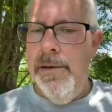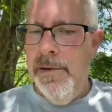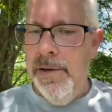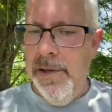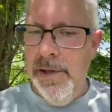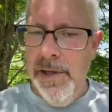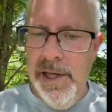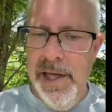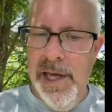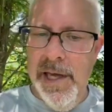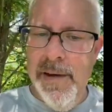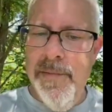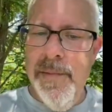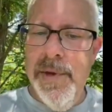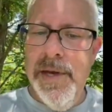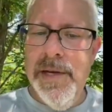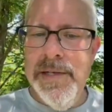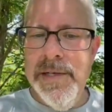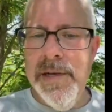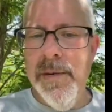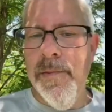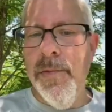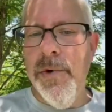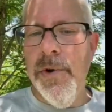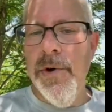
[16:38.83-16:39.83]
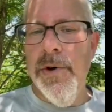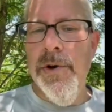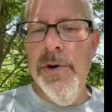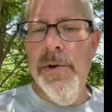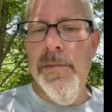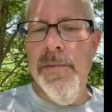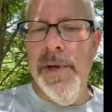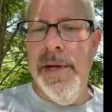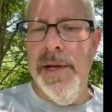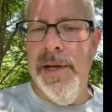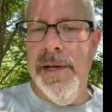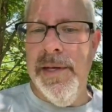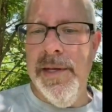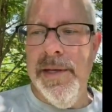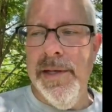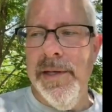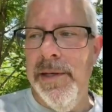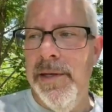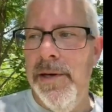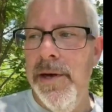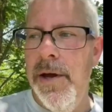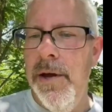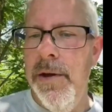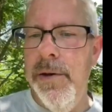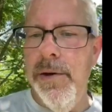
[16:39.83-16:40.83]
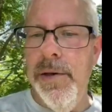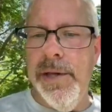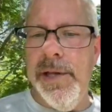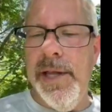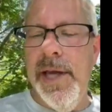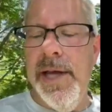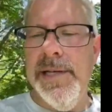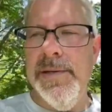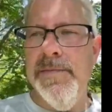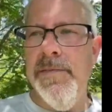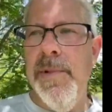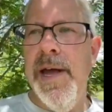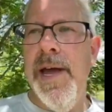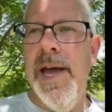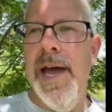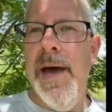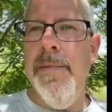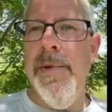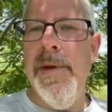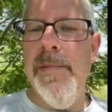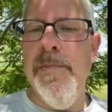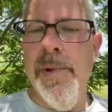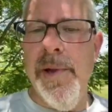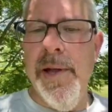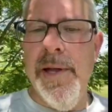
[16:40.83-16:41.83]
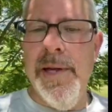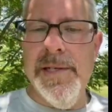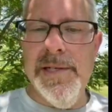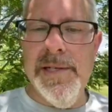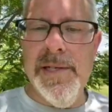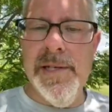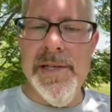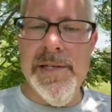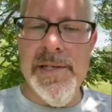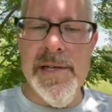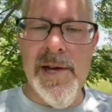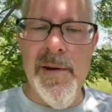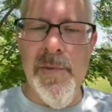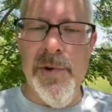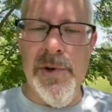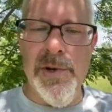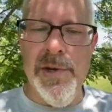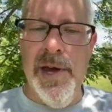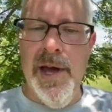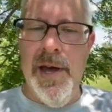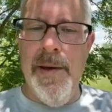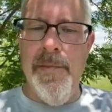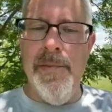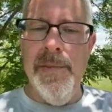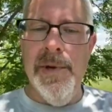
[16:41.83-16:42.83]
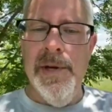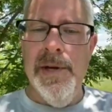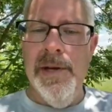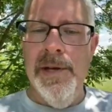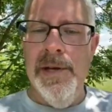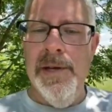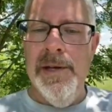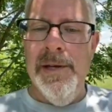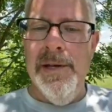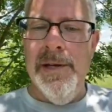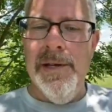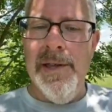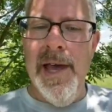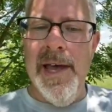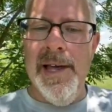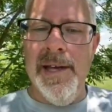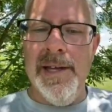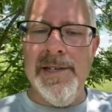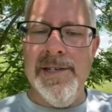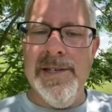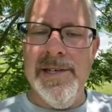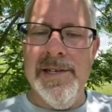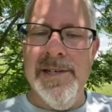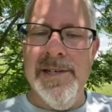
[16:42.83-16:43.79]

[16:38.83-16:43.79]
give me some room and know that that's my happy place in the summertime. Thanks.